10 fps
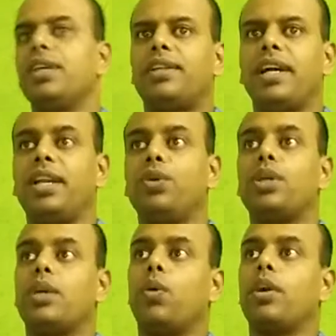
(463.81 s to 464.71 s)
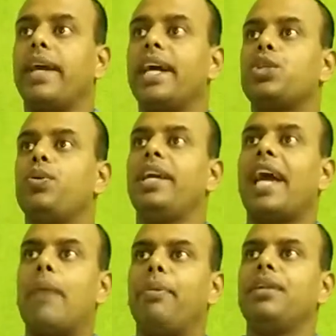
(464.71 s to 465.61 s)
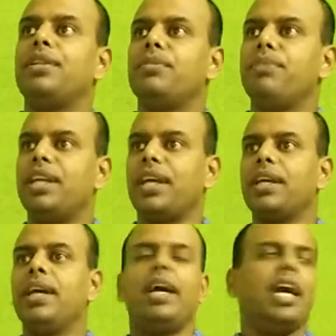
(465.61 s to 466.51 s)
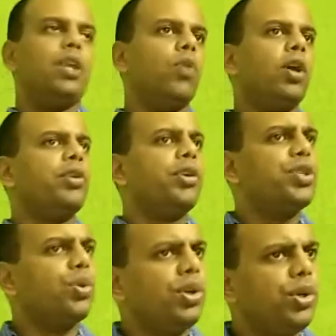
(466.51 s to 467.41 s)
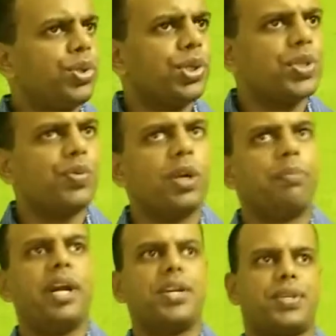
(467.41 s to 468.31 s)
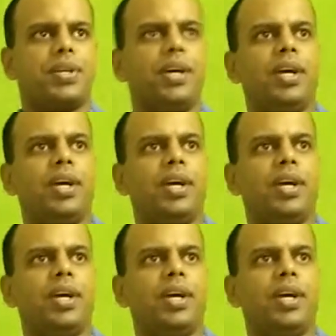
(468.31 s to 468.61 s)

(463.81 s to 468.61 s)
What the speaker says: They tell you that what actually happened in the meeting and what resolutions were passed.